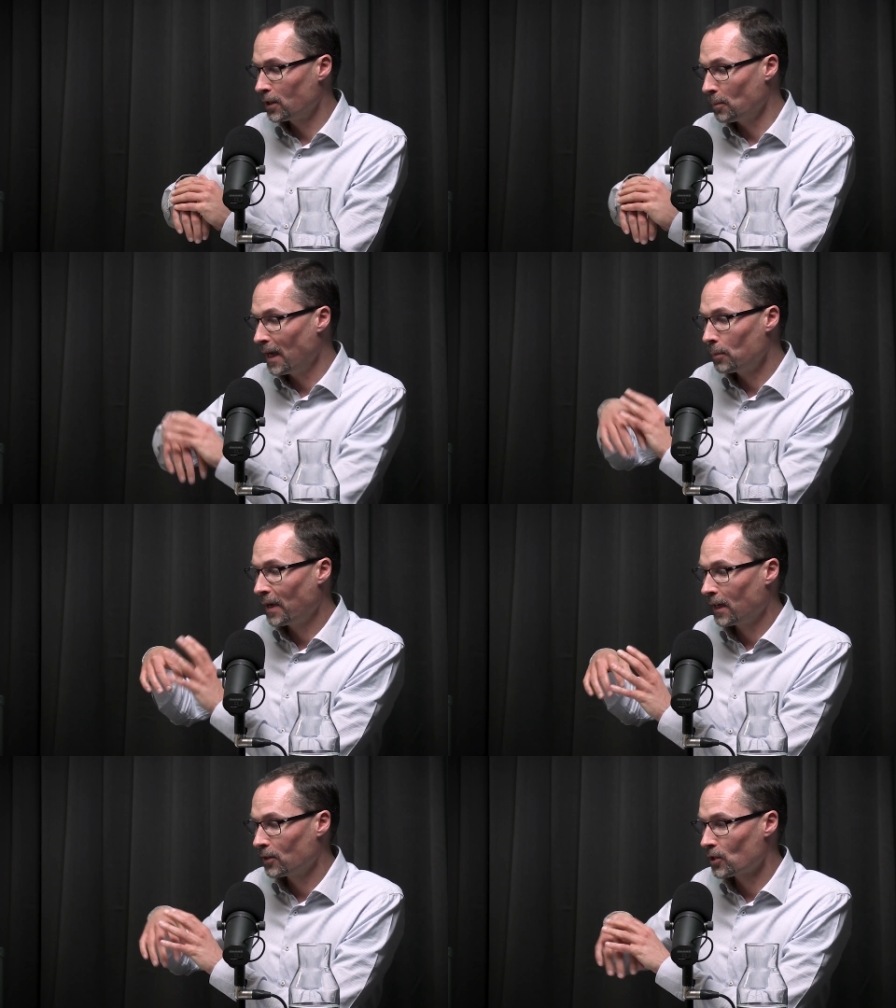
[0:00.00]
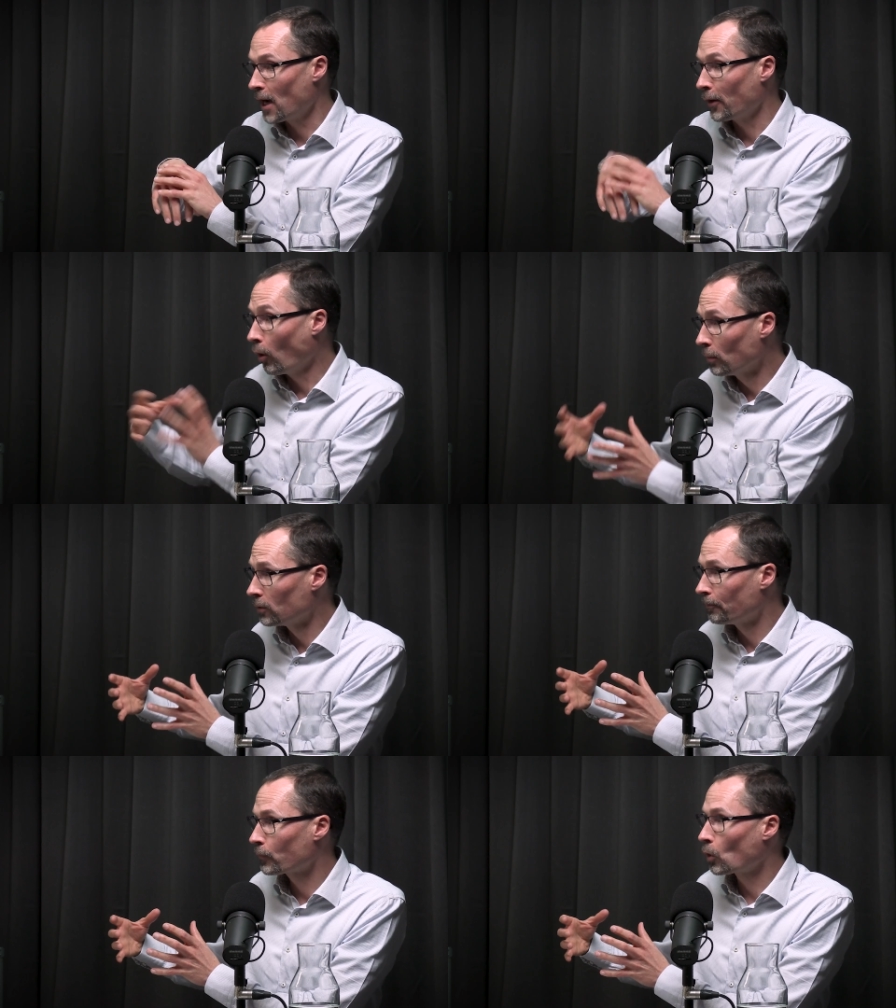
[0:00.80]
demand patterns are
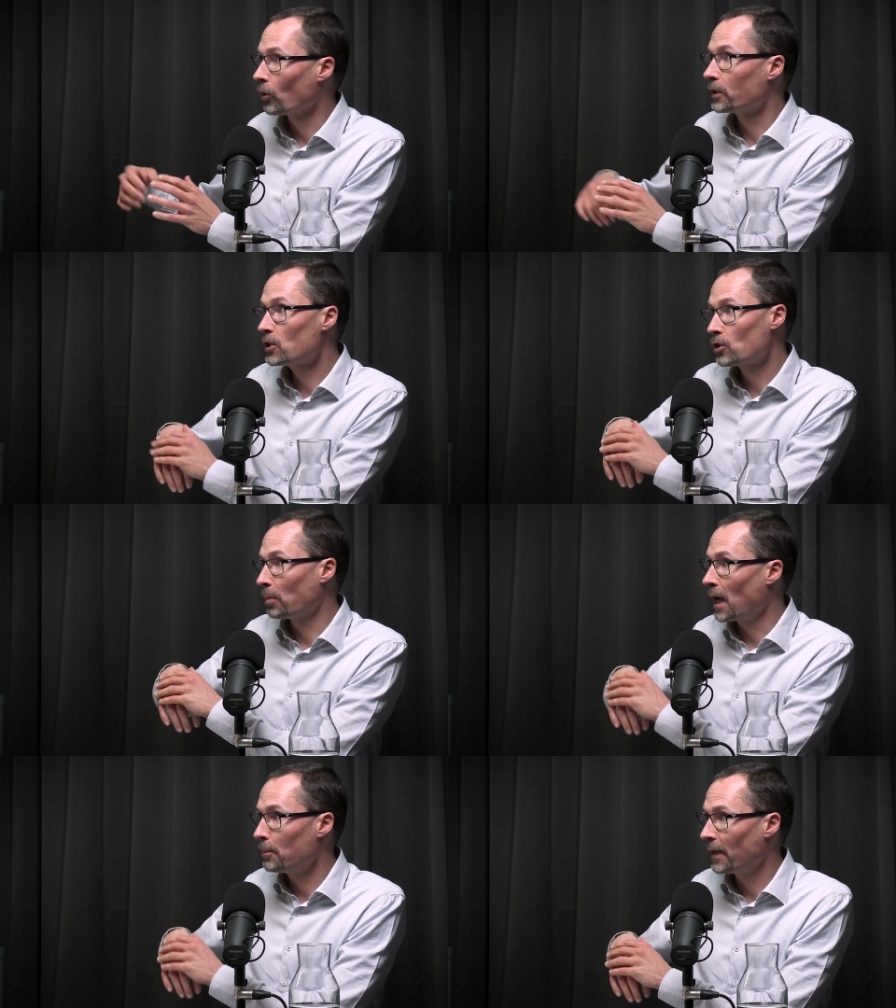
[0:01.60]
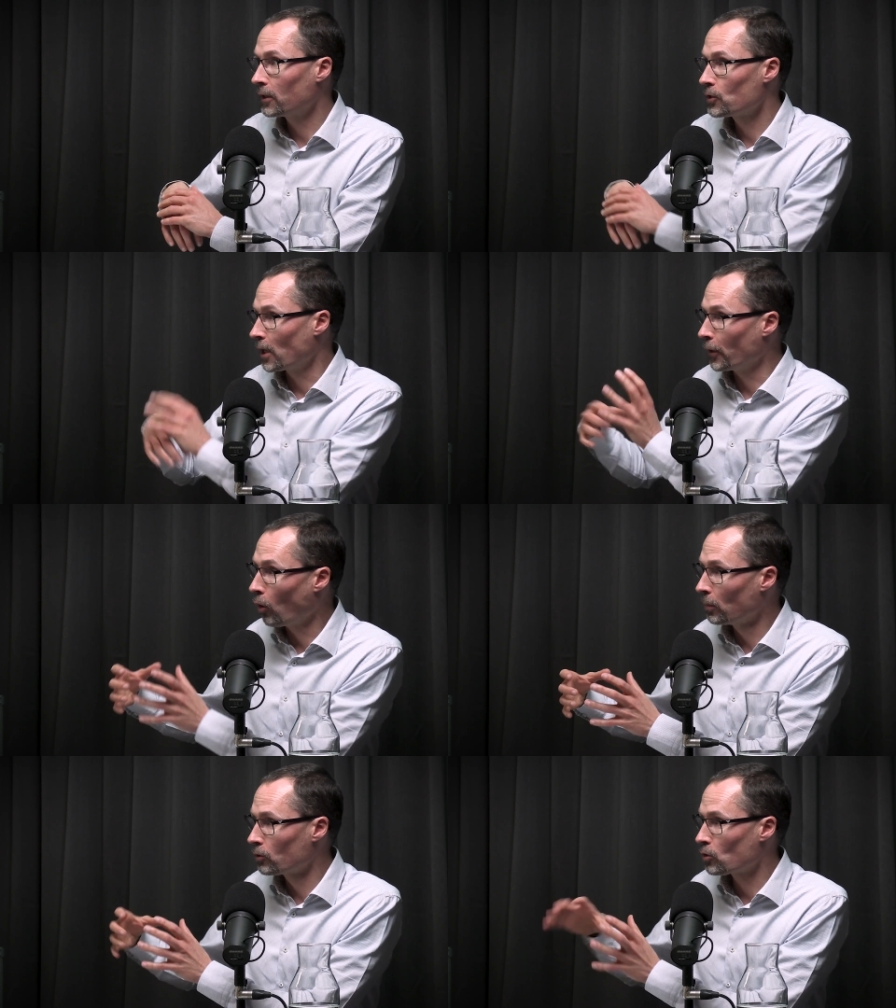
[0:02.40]
normal, or these supply patterns are
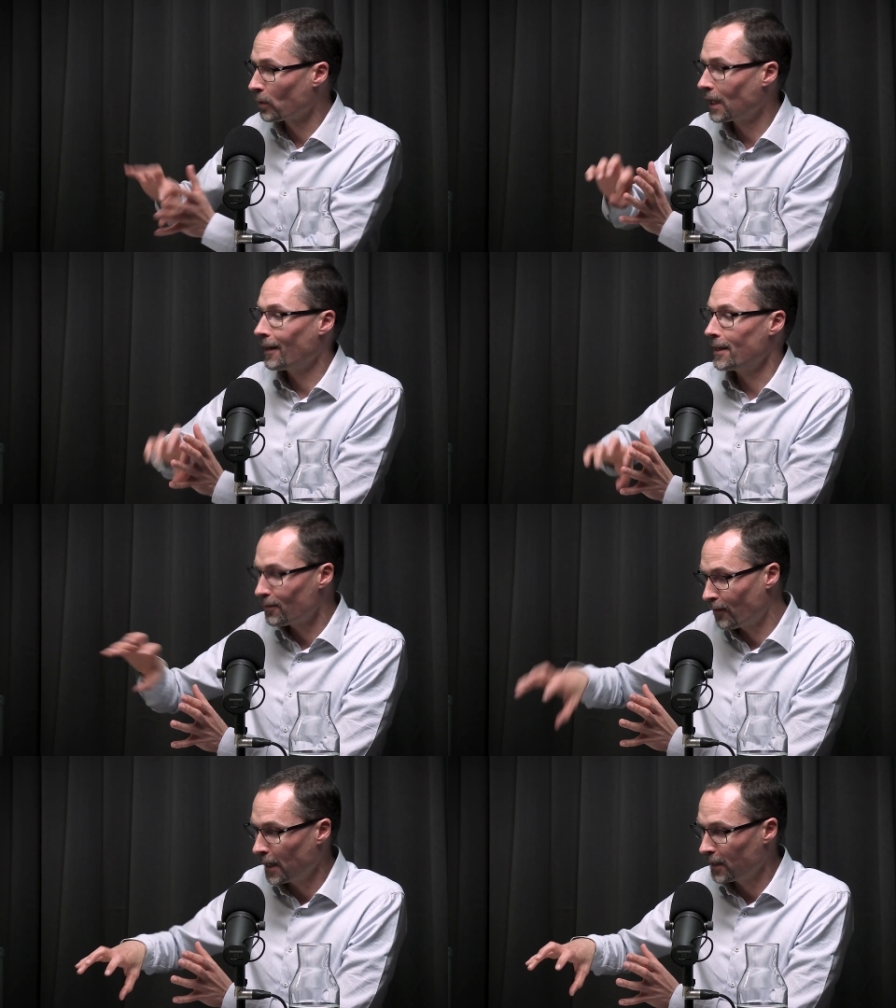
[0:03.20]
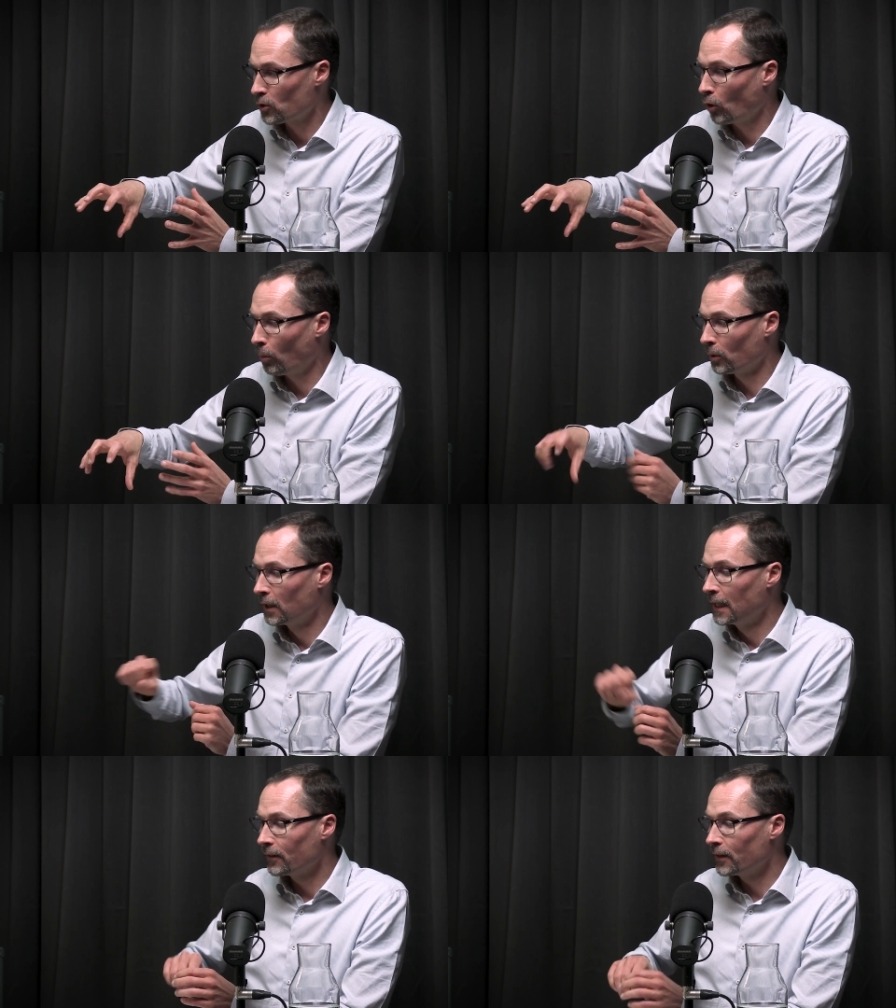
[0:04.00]
normal, so we classify it as normal.